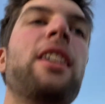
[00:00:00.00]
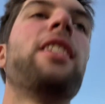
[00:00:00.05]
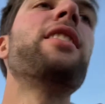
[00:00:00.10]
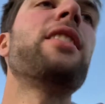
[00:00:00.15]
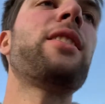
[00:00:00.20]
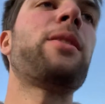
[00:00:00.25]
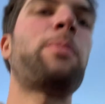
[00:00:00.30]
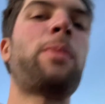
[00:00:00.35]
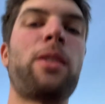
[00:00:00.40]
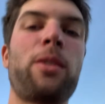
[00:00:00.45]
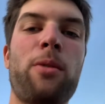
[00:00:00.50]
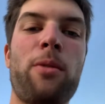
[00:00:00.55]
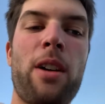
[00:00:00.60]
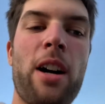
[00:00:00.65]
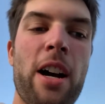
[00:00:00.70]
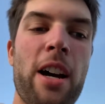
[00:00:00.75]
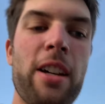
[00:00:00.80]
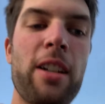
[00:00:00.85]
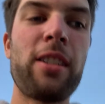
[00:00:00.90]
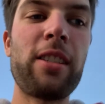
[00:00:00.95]
It's been a
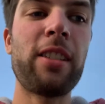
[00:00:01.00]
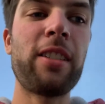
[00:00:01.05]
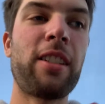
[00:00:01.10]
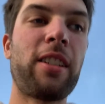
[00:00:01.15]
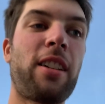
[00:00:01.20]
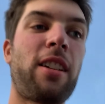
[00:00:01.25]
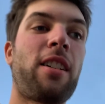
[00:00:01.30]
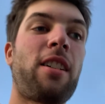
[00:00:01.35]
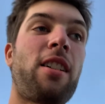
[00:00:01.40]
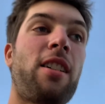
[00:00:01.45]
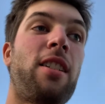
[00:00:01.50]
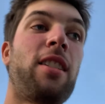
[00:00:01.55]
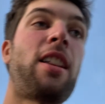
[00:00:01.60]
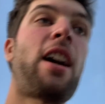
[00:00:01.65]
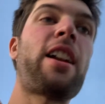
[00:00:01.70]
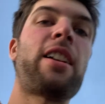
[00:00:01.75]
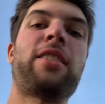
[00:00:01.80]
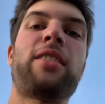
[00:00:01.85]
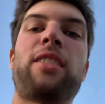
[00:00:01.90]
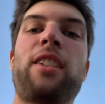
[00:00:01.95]
while. Uh, a lot
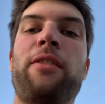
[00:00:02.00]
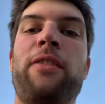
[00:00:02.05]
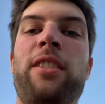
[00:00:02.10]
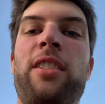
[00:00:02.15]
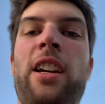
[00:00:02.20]
of stuff has